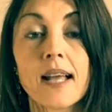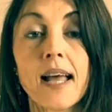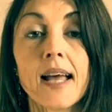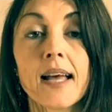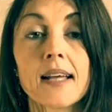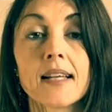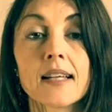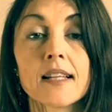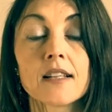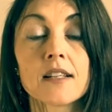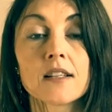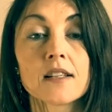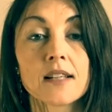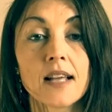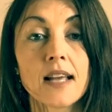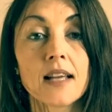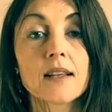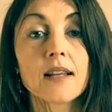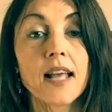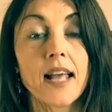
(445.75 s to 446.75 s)
And
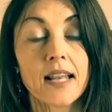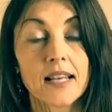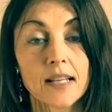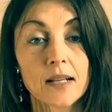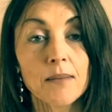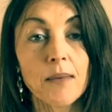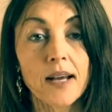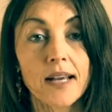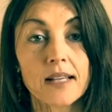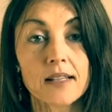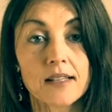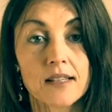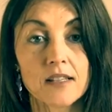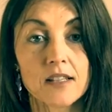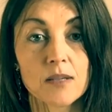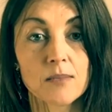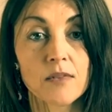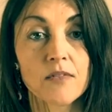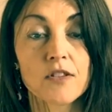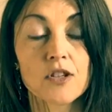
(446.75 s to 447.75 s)
in my
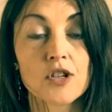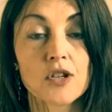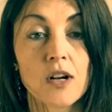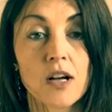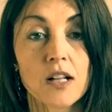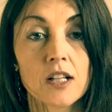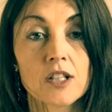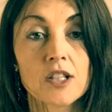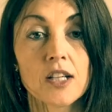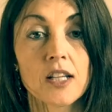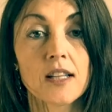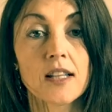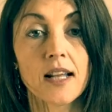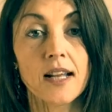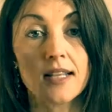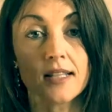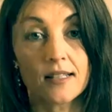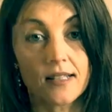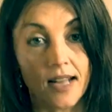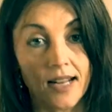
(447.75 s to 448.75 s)
system of astrology that
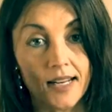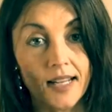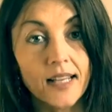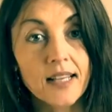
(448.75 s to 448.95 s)
I study,